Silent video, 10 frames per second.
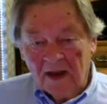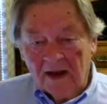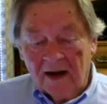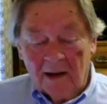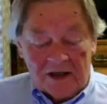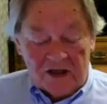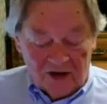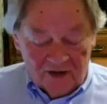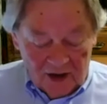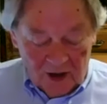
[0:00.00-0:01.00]
Let me
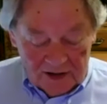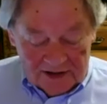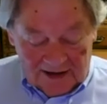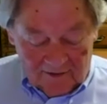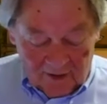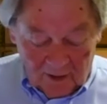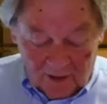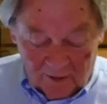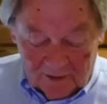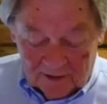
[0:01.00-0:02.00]
share the notes that I wrote
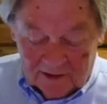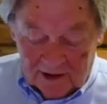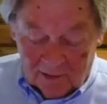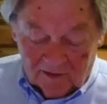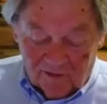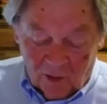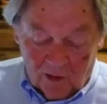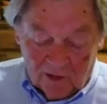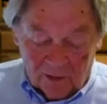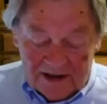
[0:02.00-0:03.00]
on number
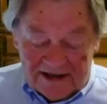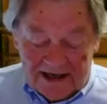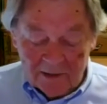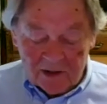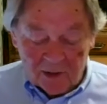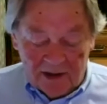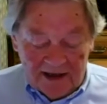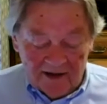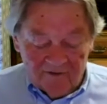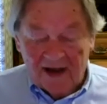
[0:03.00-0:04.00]
4, 3 tips to
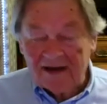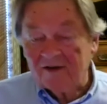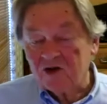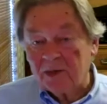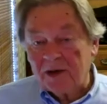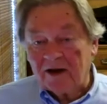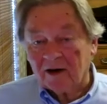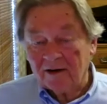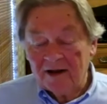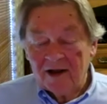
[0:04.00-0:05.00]
being an effective
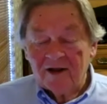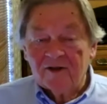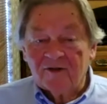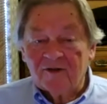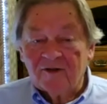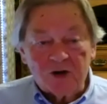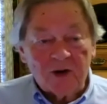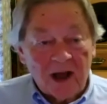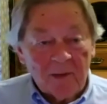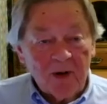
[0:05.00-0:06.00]
speaker. First
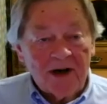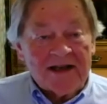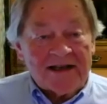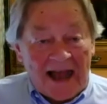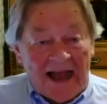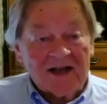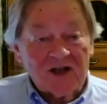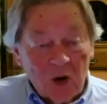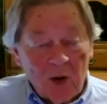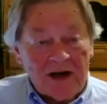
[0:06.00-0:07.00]
one I put is
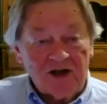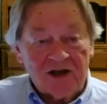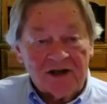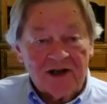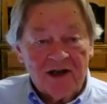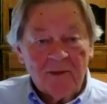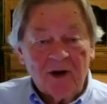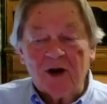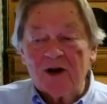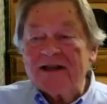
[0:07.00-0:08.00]
ask questions,
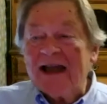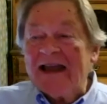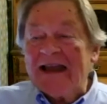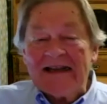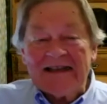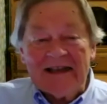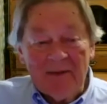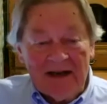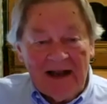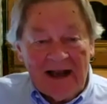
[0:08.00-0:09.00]
because that gets
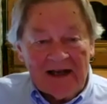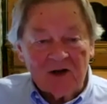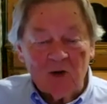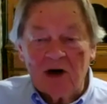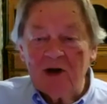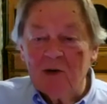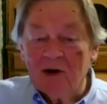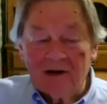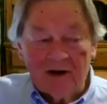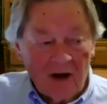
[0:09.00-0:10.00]
them engaged. What do you
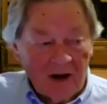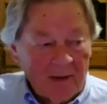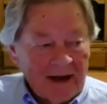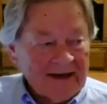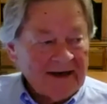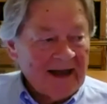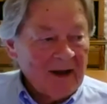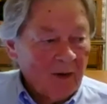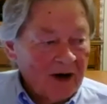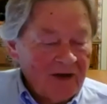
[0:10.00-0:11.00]
want to talk about
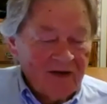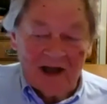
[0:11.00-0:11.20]
today? What do you think